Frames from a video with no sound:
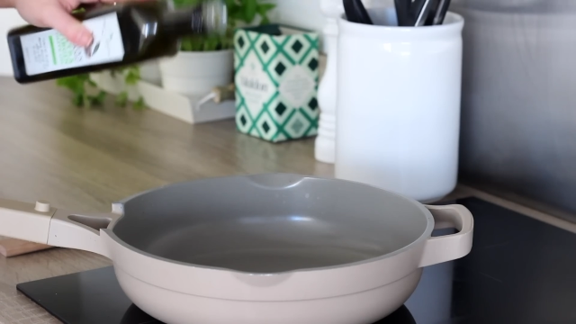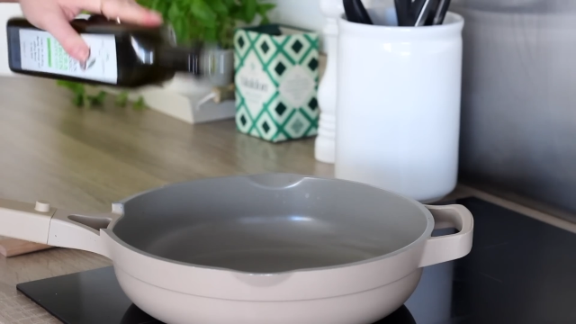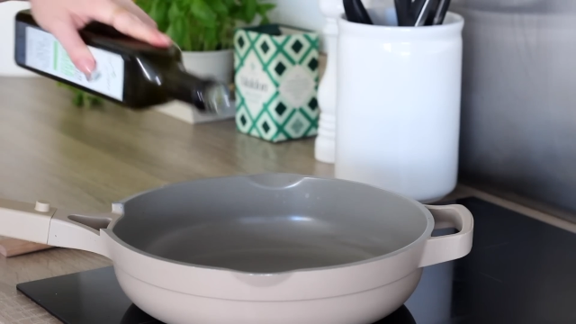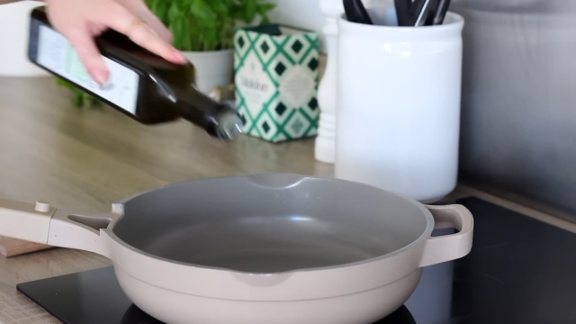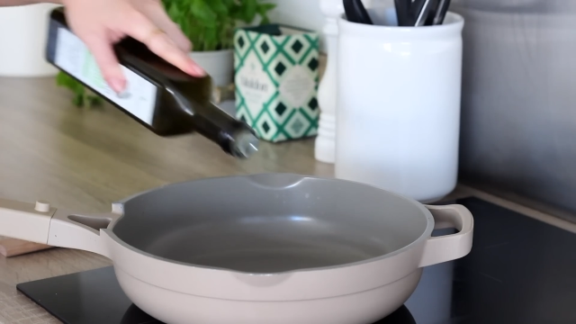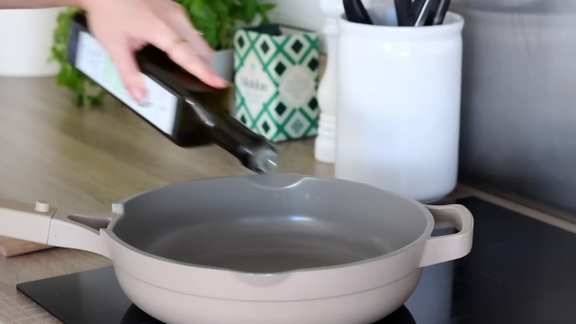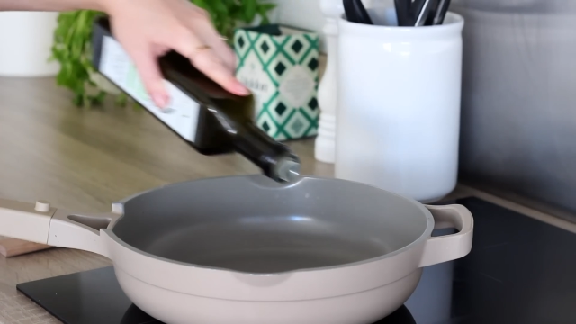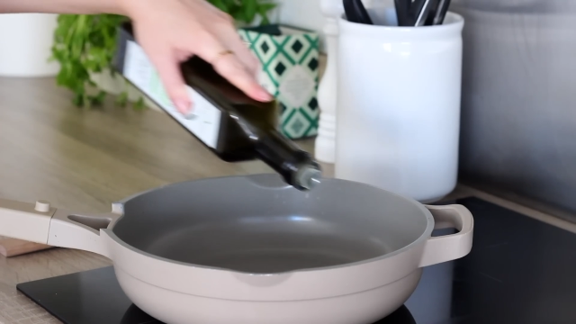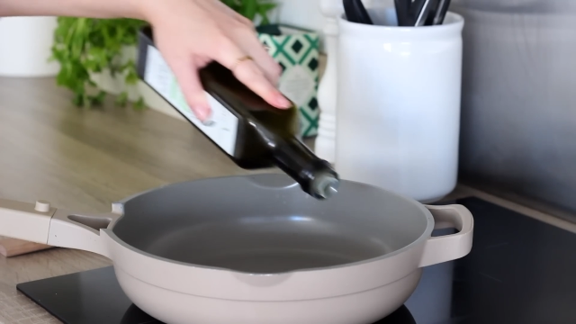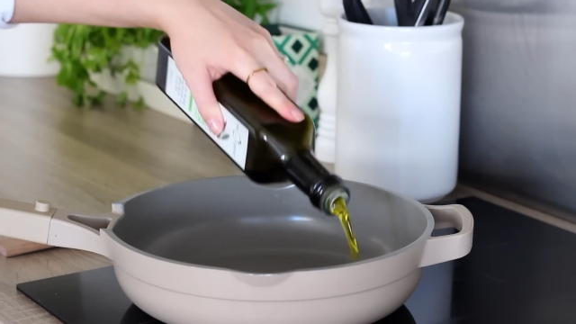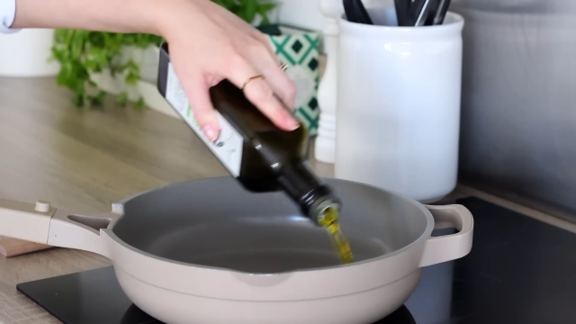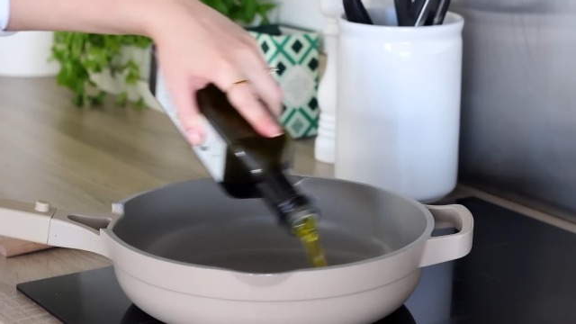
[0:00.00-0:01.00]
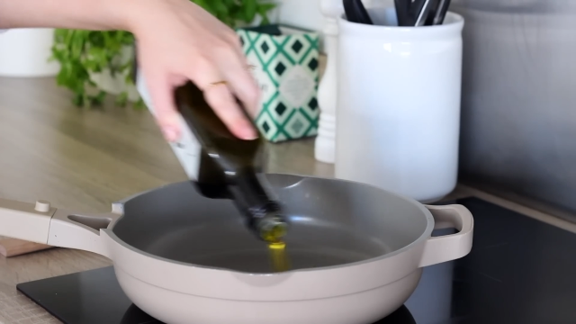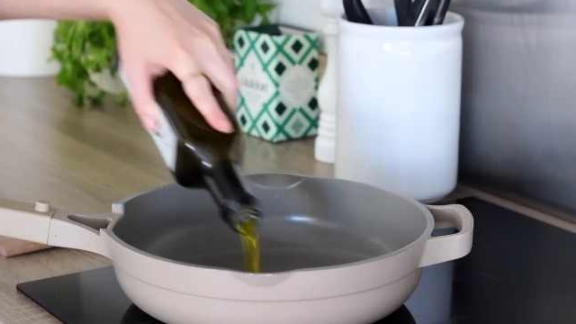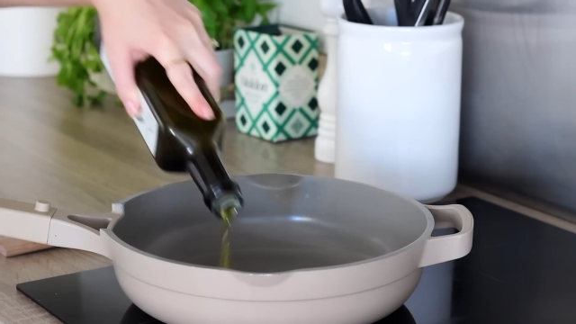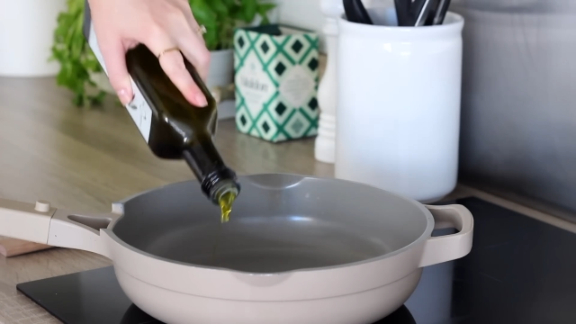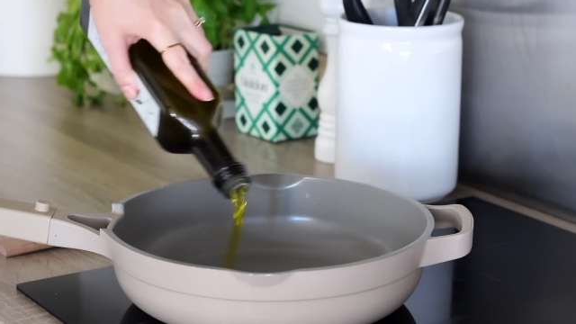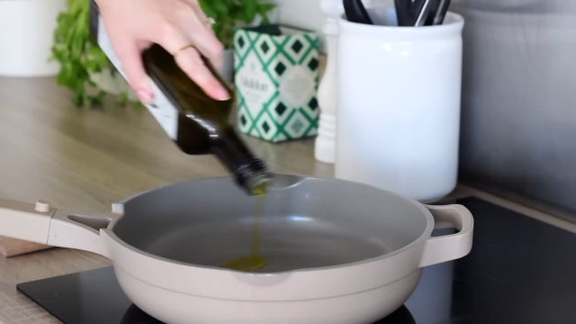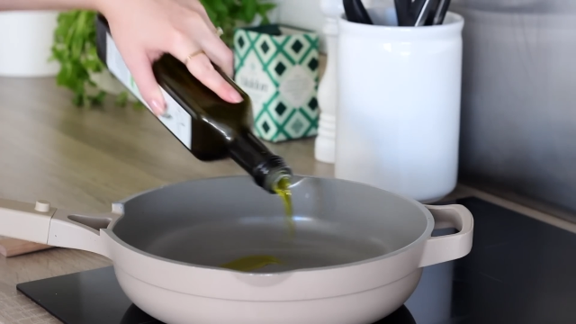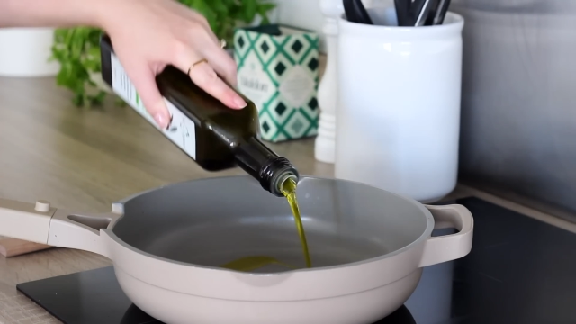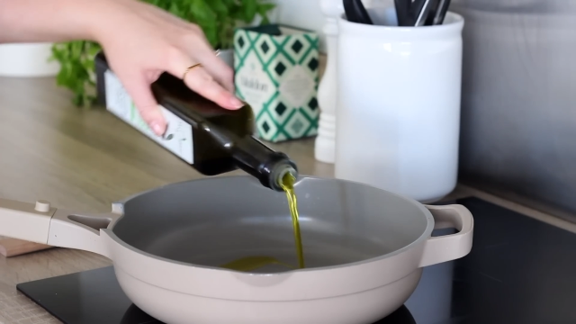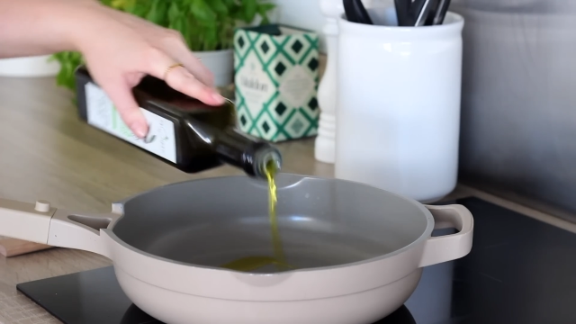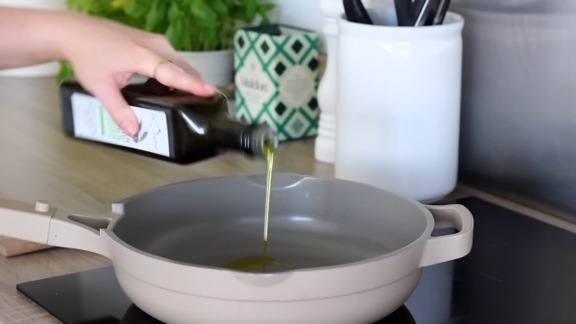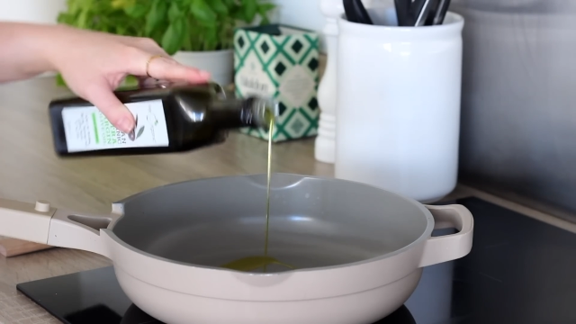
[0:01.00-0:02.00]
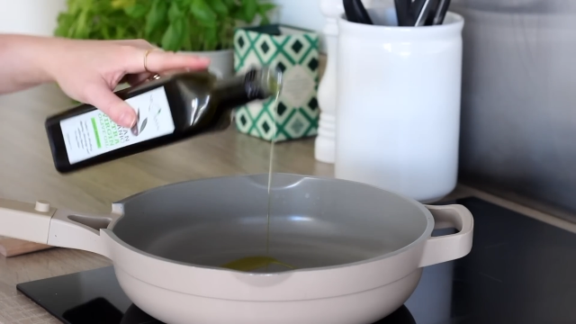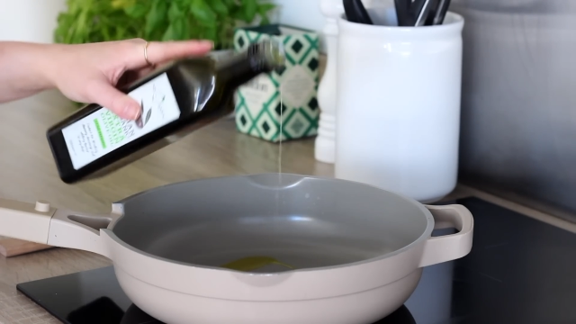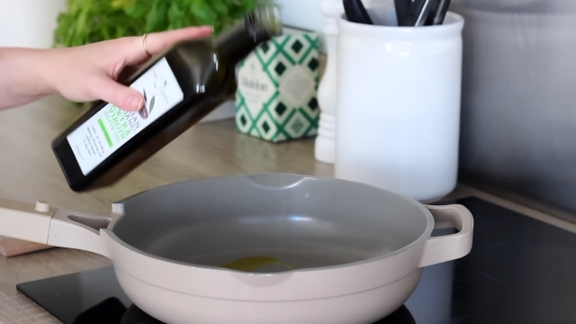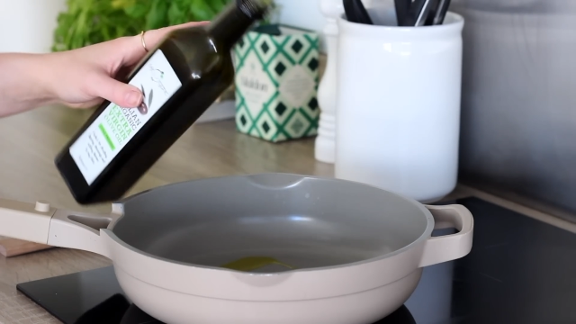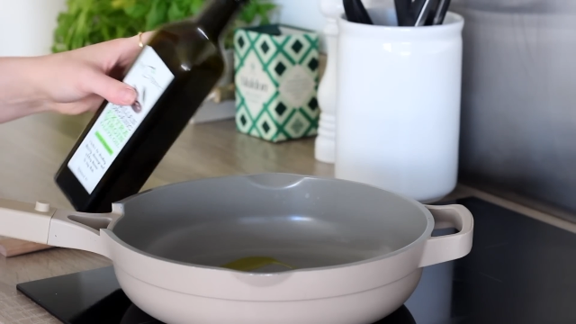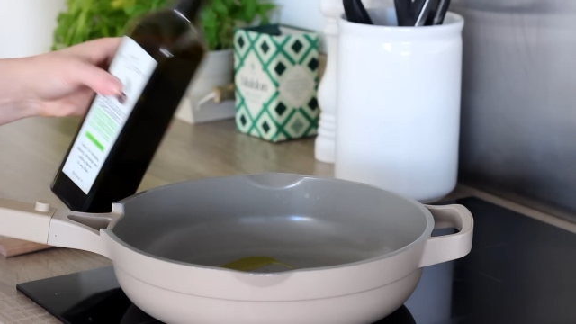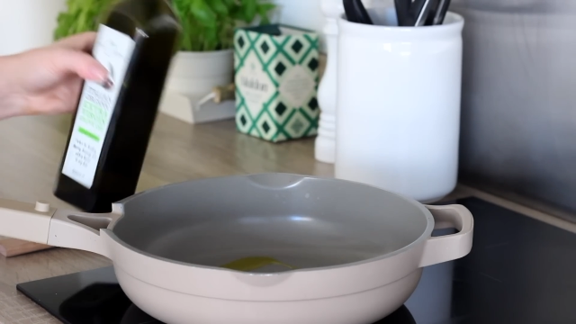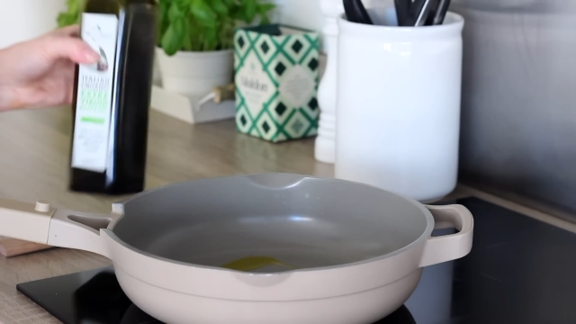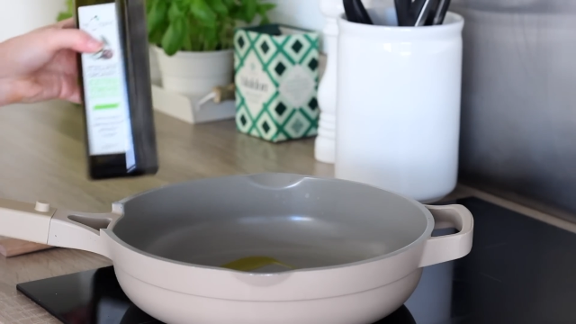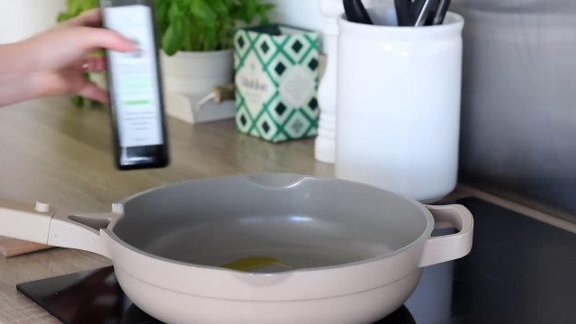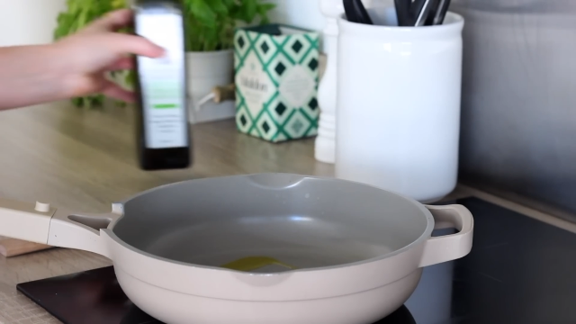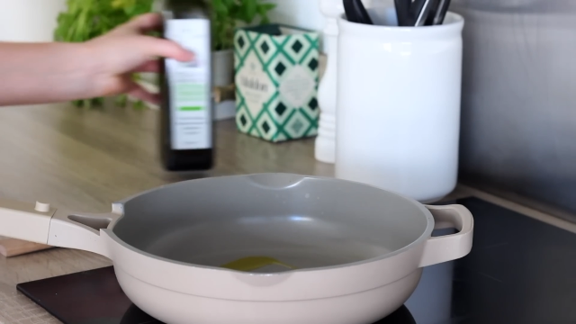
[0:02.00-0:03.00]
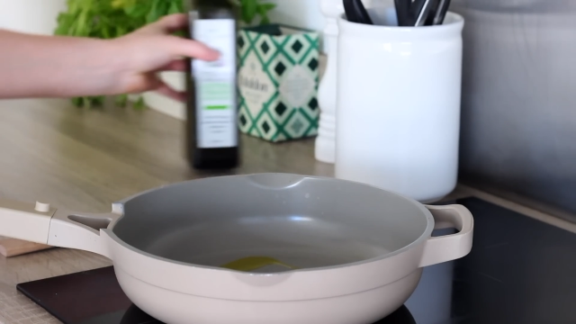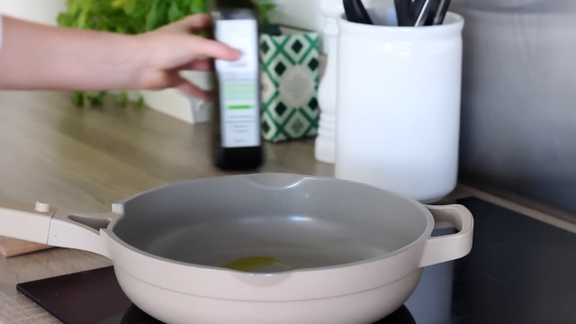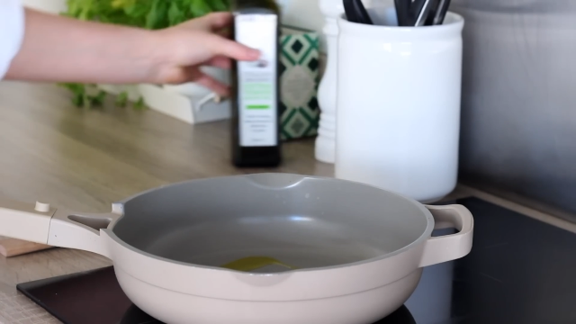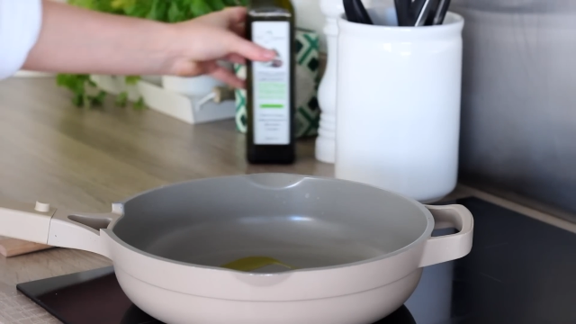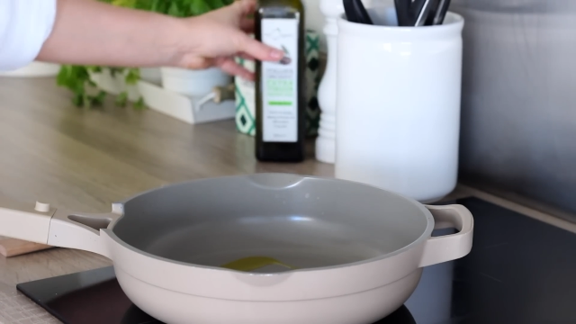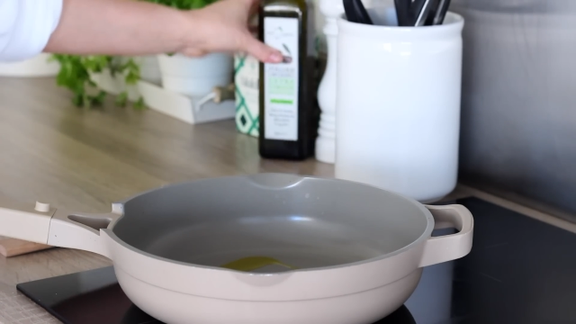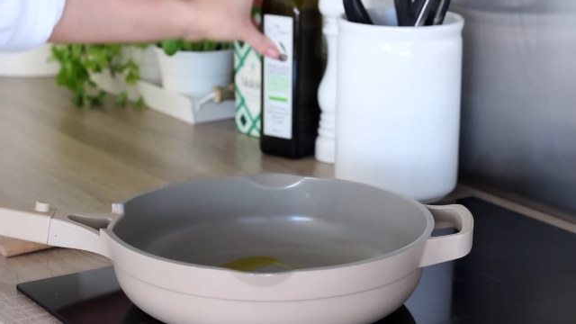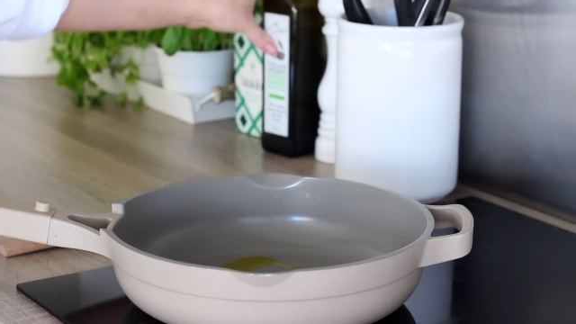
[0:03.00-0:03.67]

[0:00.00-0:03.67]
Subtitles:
(no speaker visible)